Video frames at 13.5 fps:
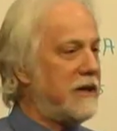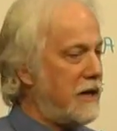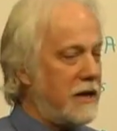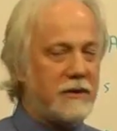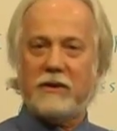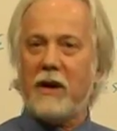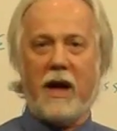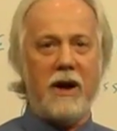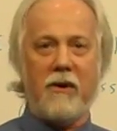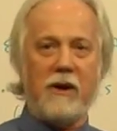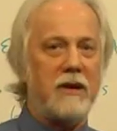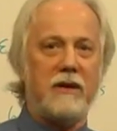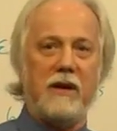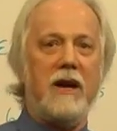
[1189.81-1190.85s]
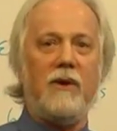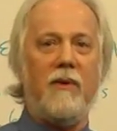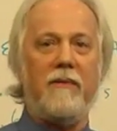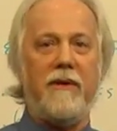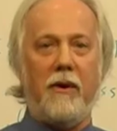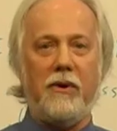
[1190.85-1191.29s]
"Yes, sire, indeed
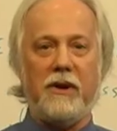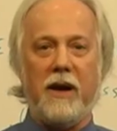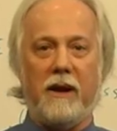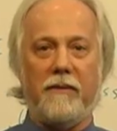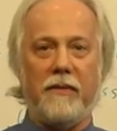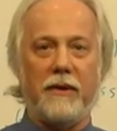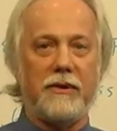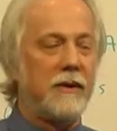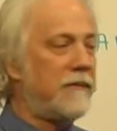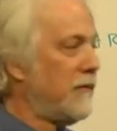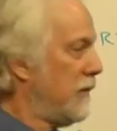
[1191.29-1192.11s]
we found an elephant."